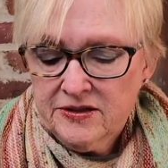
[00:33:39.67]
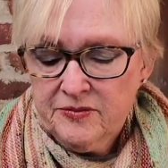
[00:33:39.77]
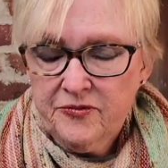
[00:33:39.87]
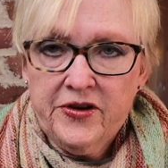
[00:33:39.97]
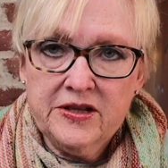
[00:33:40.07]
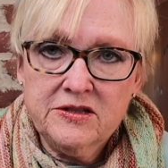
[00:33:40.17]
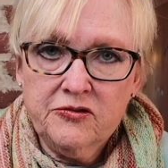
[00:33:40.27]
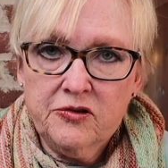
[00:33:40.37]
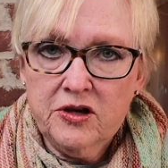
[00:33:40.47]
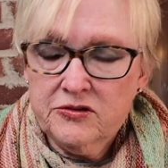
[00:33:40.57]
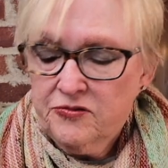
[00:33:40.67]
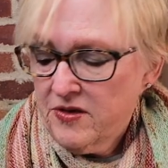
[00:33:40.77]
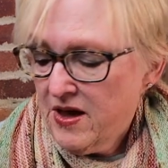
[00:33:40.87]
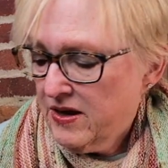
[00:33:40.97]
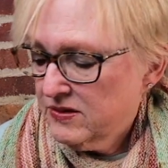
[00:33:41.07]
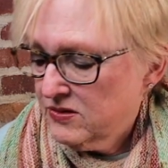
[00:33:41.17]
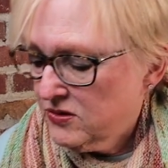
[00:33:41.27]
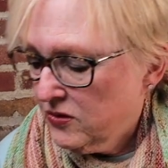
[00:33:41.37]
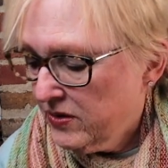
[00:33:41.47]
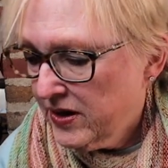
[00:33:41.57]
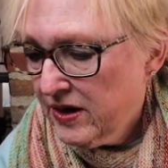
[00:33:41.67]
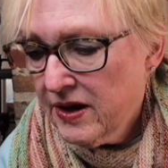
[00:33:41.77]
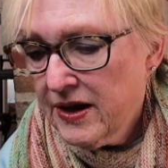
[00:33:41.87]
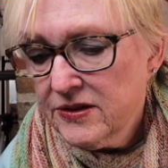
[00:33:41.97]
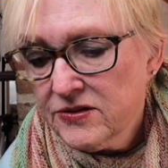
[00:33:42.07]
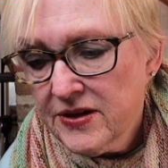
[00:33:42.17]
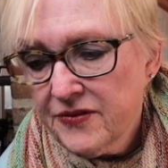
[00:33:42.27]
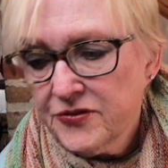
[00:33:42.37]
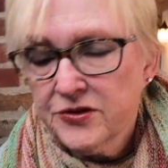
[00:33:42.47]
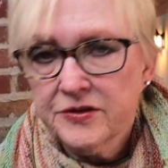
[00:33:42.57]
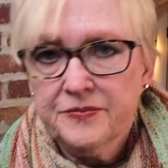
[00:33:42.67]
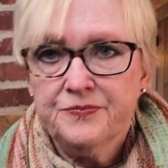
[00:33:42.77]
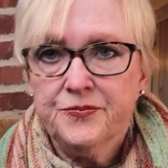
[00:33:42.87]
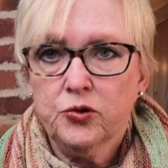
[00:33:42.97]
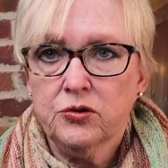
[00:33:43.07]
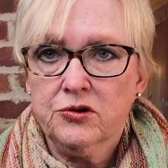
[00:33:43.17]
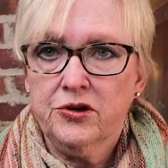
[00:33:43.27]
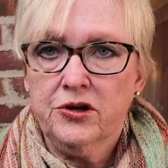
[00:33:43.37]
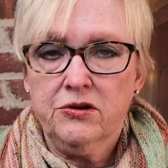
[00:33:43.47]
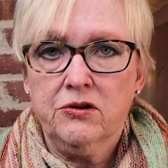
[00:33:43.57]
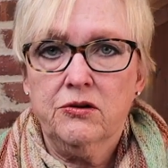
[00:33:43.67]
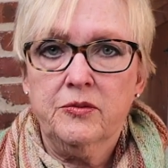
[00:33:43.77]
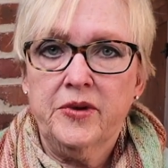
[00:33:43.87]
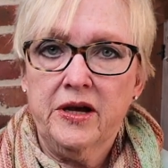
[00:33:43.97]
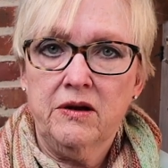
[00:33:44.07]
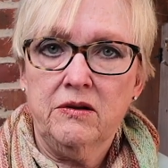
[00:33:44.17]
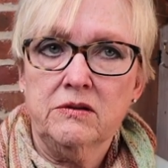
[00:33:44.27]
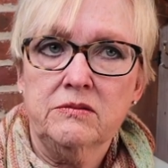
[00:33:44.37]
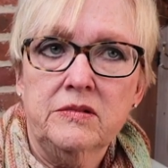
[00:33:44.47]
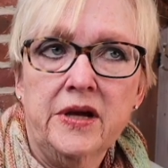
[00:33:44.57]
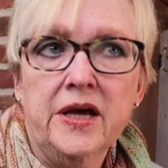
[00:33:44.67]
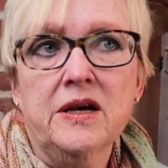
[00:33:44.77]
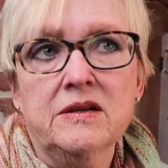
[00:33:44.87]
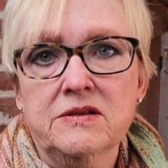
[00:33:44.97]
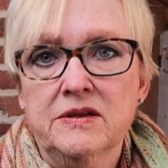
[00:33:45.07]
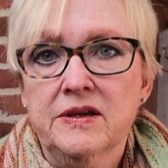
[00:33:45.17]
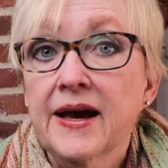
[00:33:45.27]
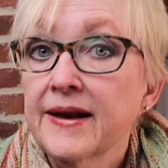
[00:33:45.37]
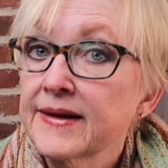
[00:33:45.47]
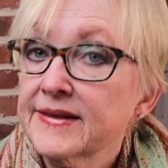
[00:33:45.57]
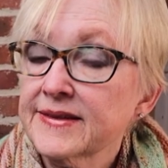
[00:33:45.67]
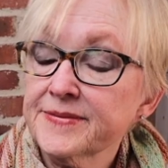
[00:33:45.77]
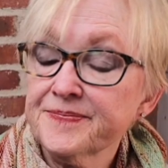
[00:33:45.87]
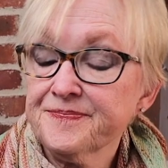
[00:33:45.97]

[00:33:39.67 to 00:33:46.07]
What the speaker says: some fancy floss for that, so I just have to order it or go to my LNS and get it.